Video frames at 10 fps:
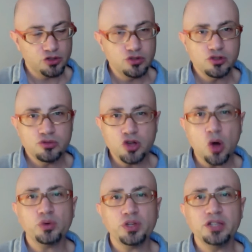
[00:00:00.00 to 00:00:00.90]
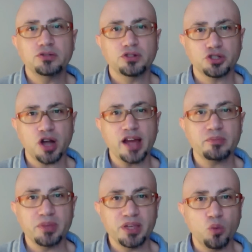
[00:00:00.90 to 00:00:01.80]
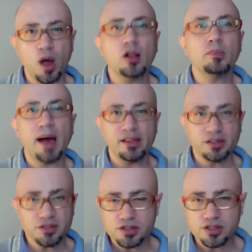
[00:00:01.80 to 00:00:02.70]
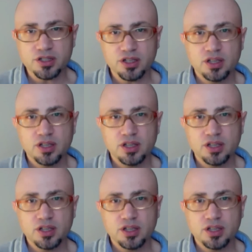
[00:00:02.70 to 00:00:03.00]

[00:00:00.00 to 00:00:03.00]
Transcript: you don't need to try to be well-balanced.